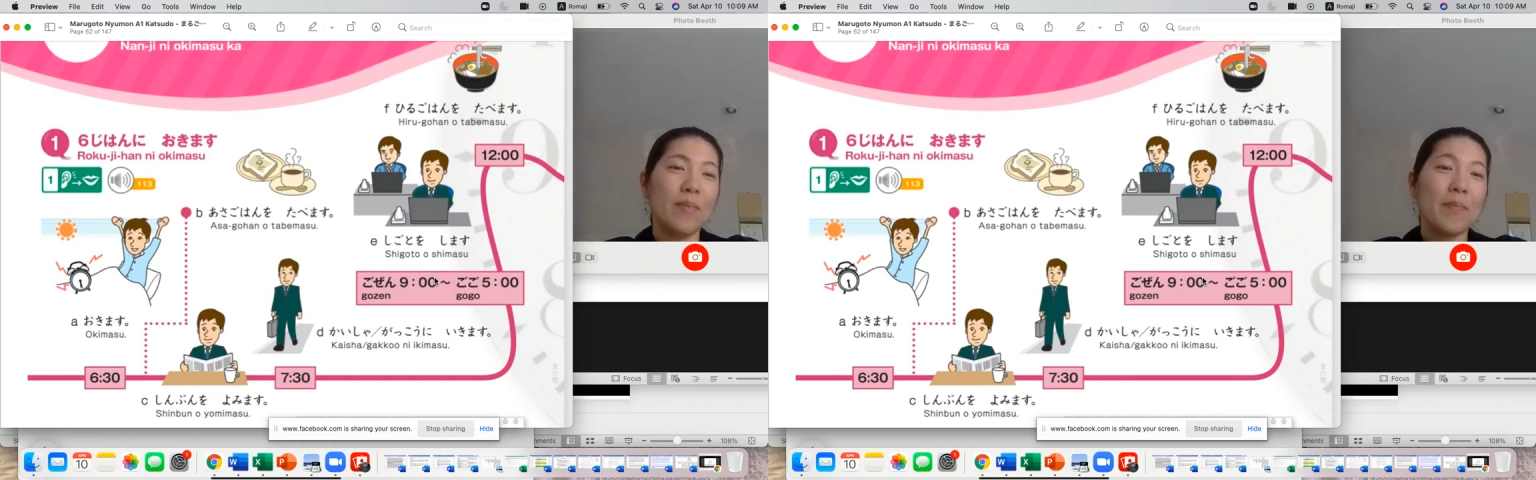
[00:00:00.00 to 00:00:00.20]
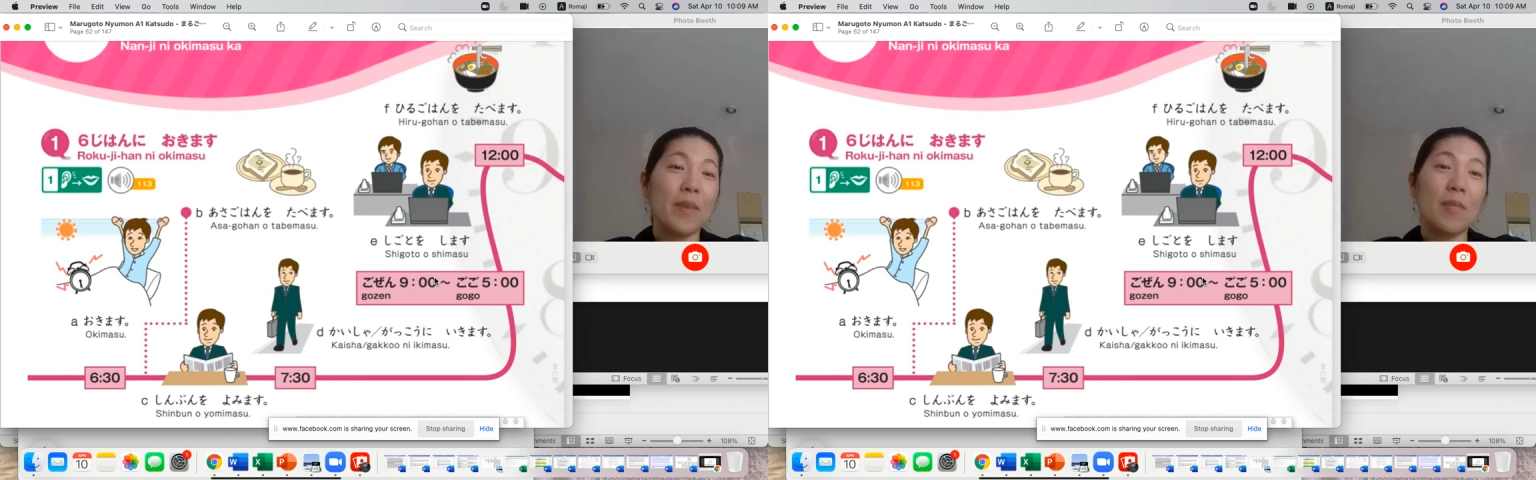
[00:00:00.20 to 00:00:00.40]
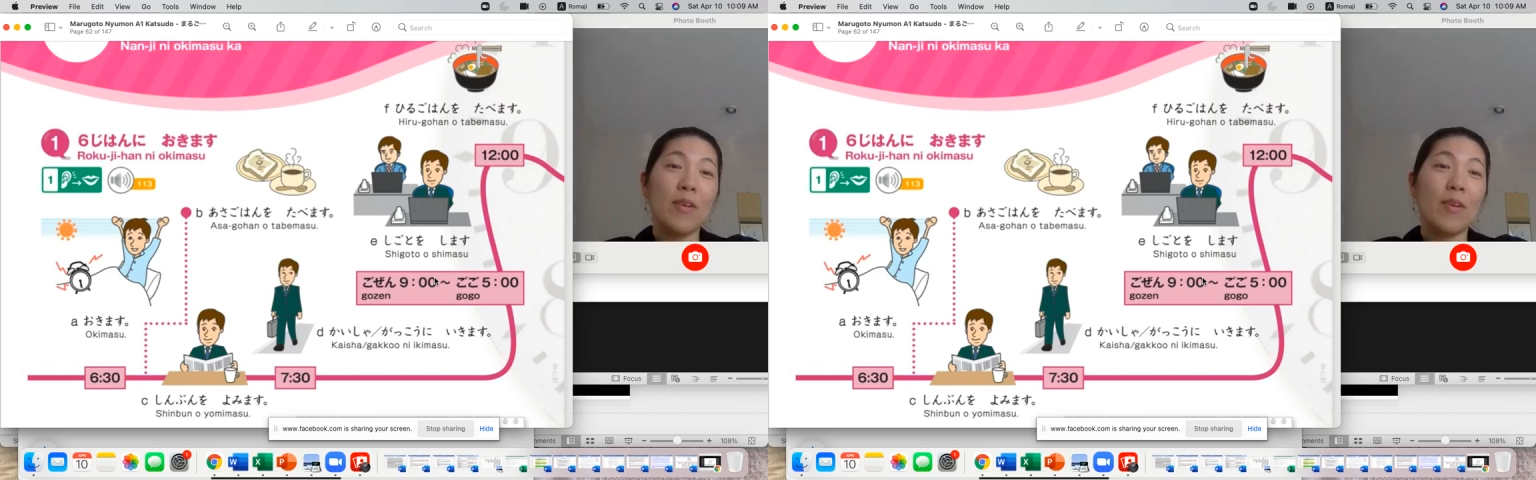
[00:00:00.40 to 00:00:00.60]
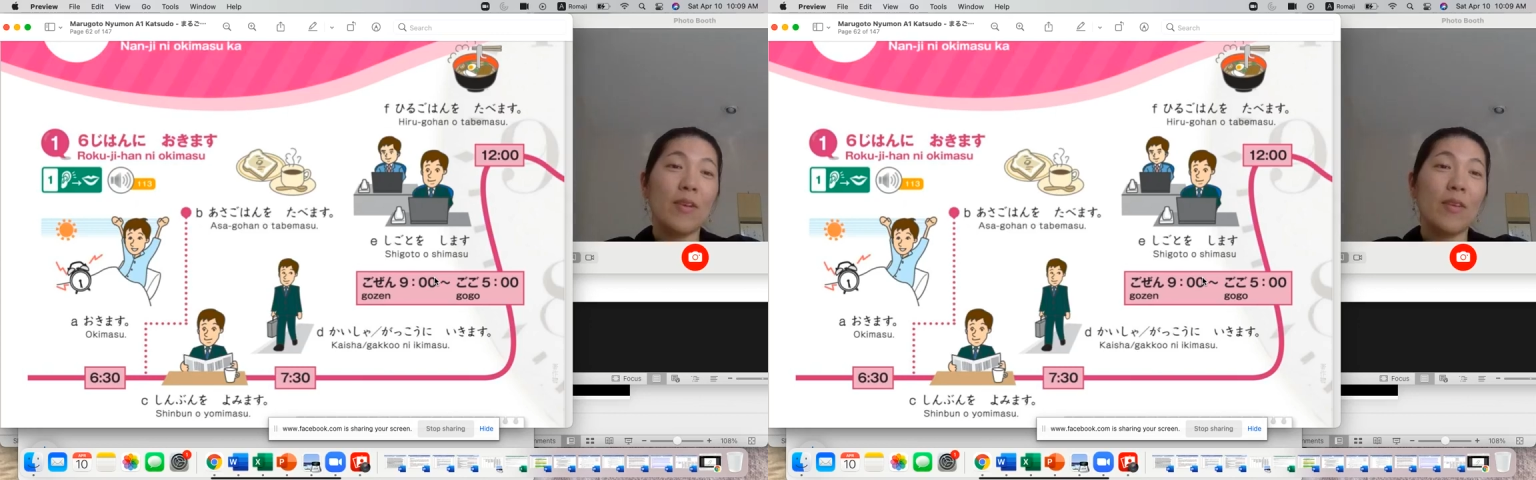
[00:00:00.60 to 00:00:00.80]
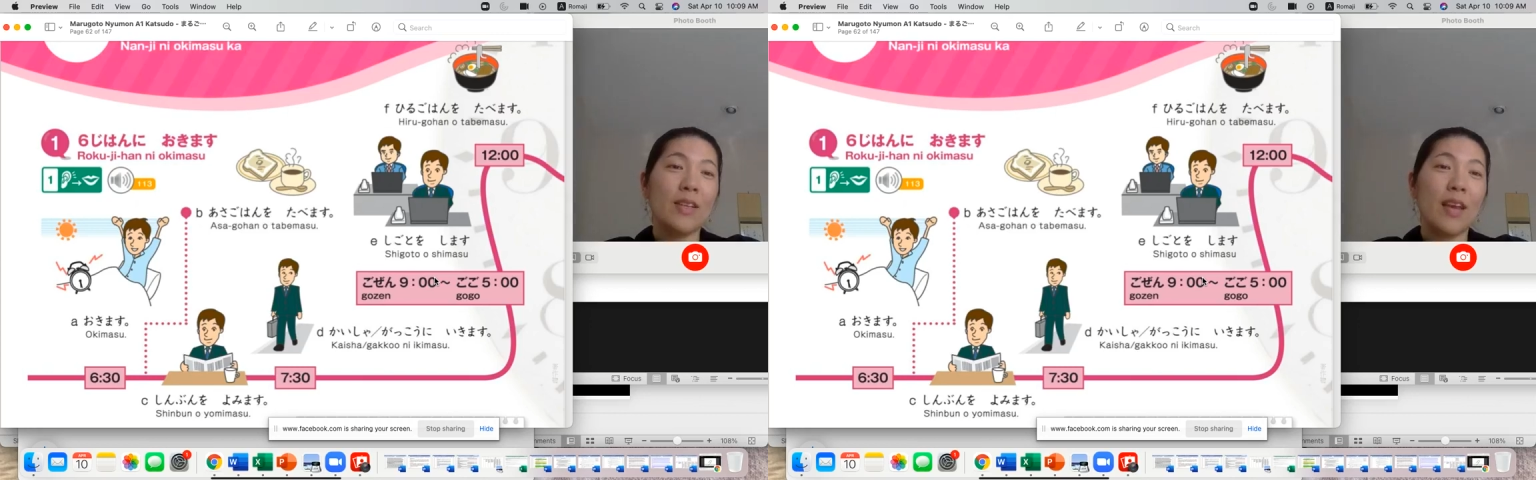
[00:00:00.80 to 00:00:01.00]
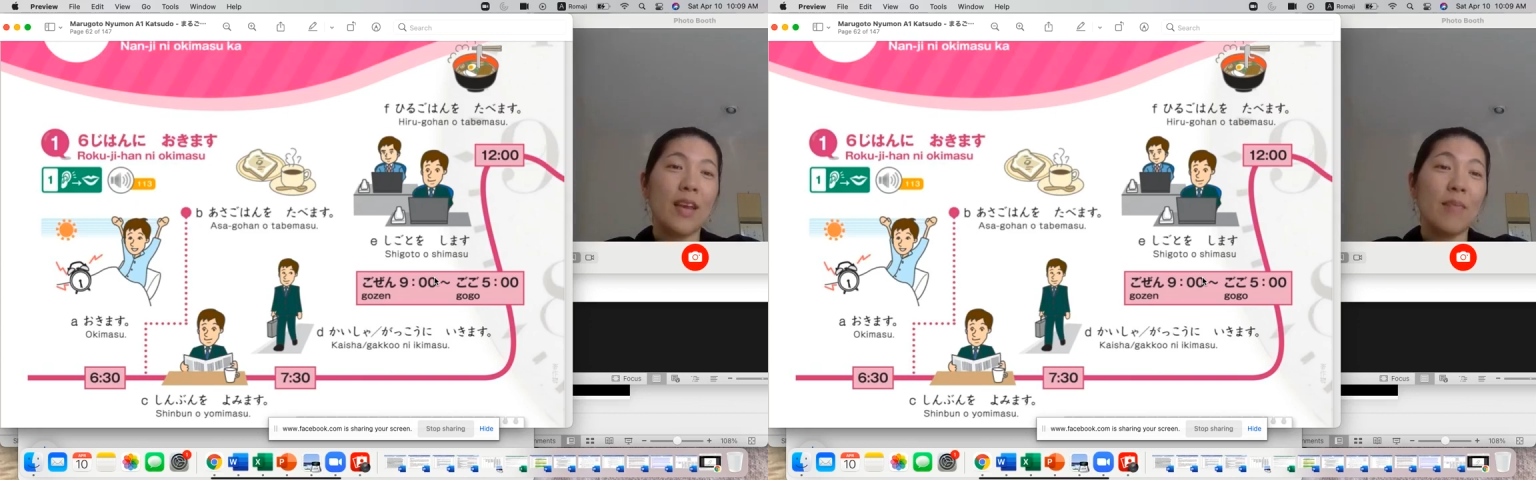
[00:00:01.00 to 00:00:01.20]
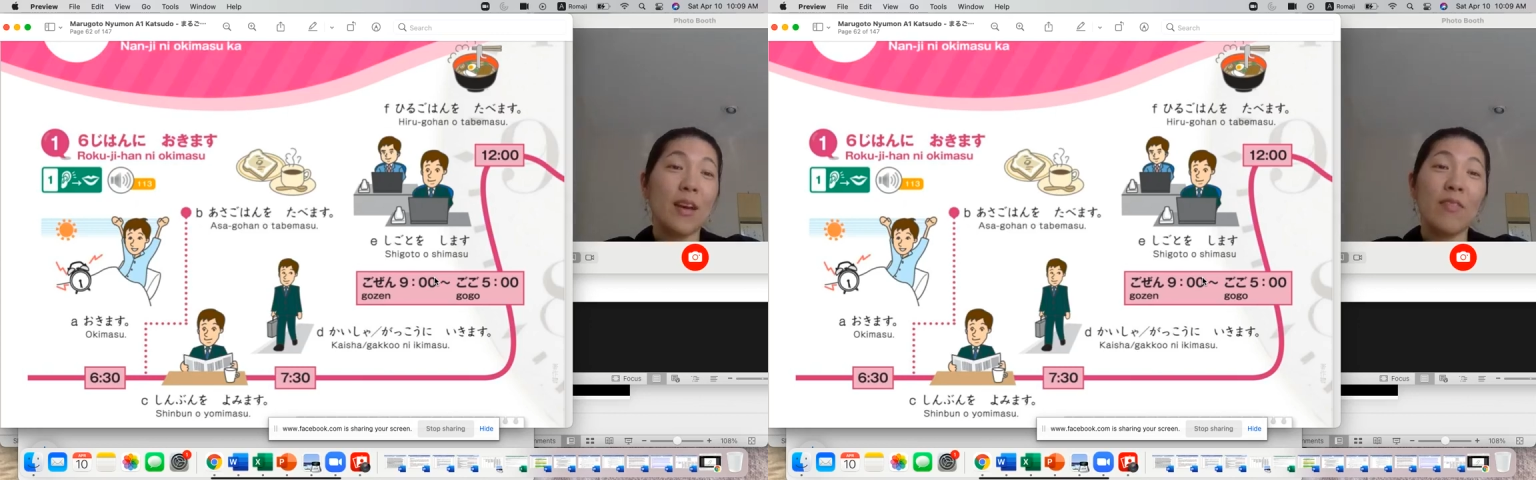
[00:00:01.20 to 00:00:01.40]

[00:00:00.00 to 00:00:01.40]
Maybe not every day. My